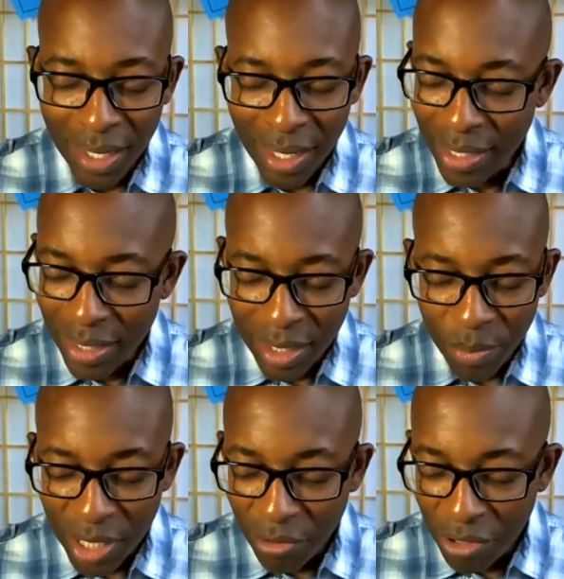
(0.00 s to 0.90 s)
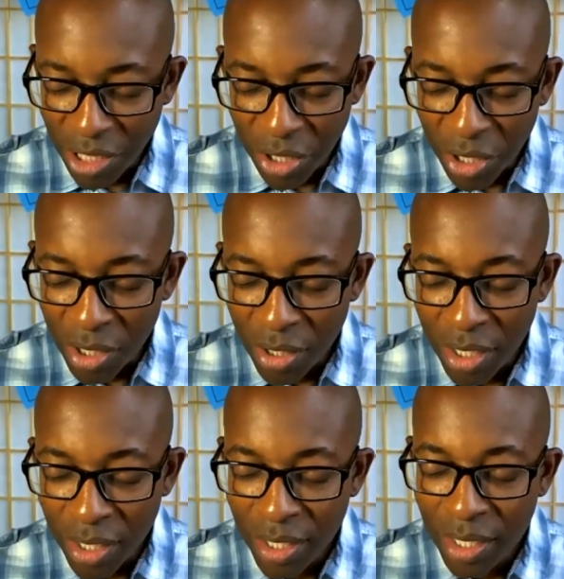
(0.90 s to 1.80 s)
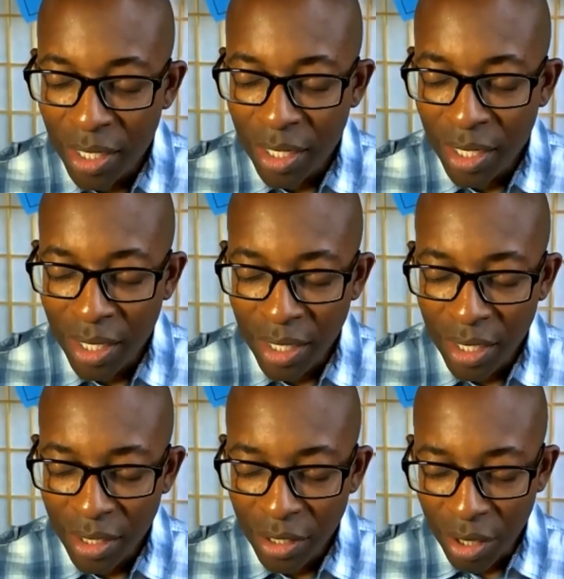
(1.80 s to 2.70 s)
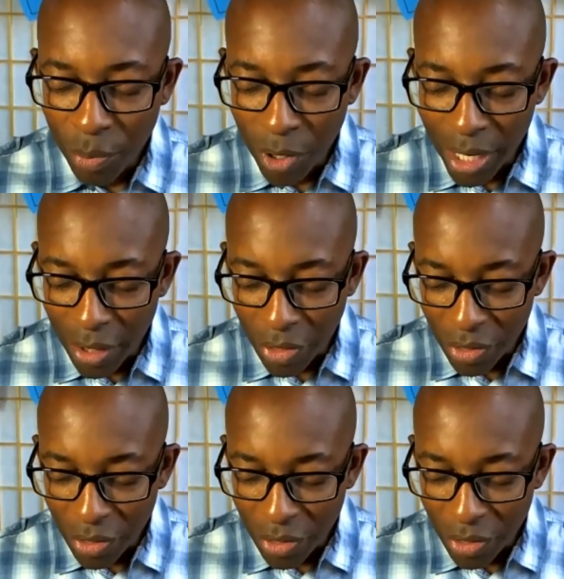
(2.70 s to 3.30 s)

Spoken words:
and simply return to the breath.